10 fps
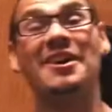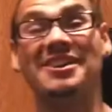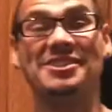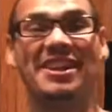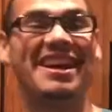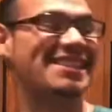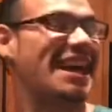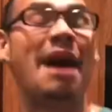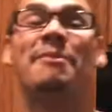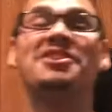Alright you guys,
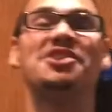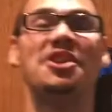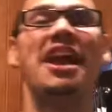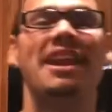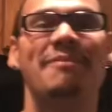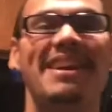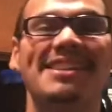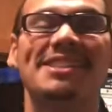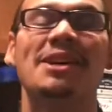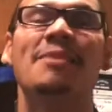I'm going to show you how to make
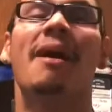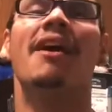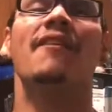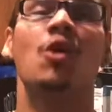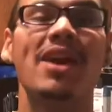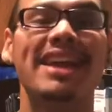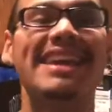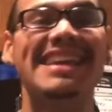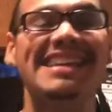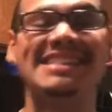some quick,
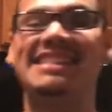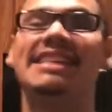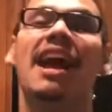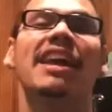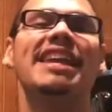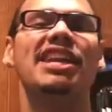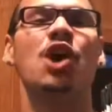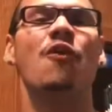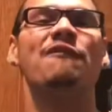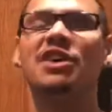easy
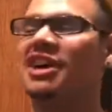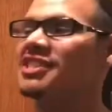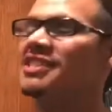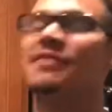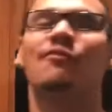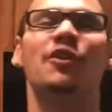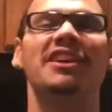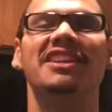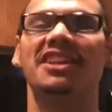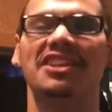keto fudge. It's
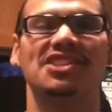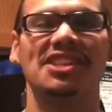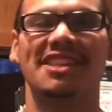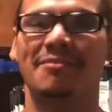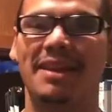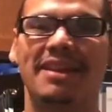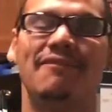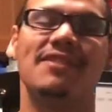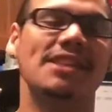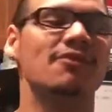freaking delicious. I've made it
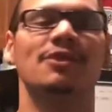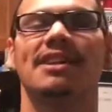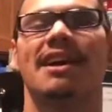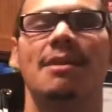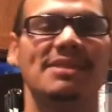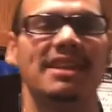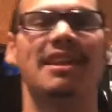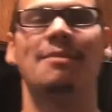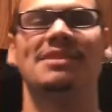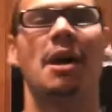several times and it
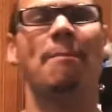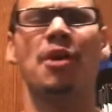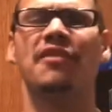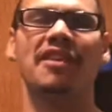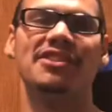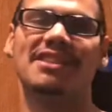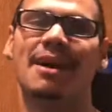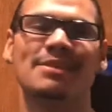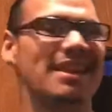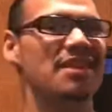comes out perfect every
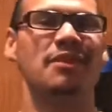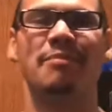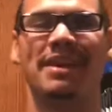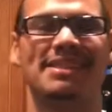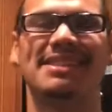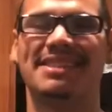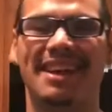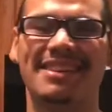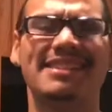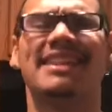time. It's not even a basic
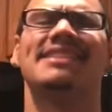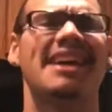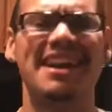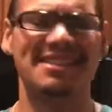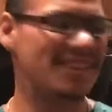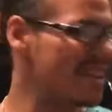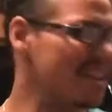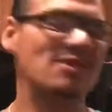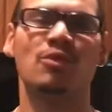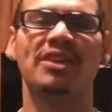science. It's not a science.
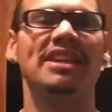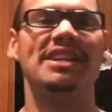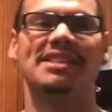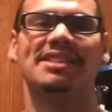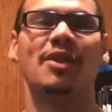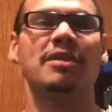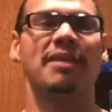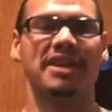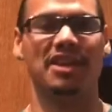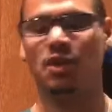It's really easy, so
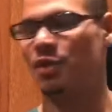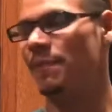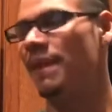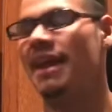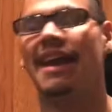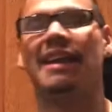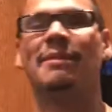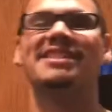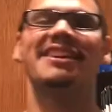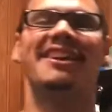anybody can do it. And I'm
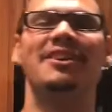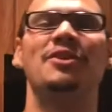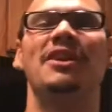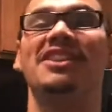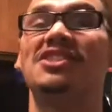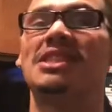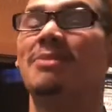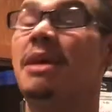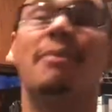going to tell you how to do it in just a minute.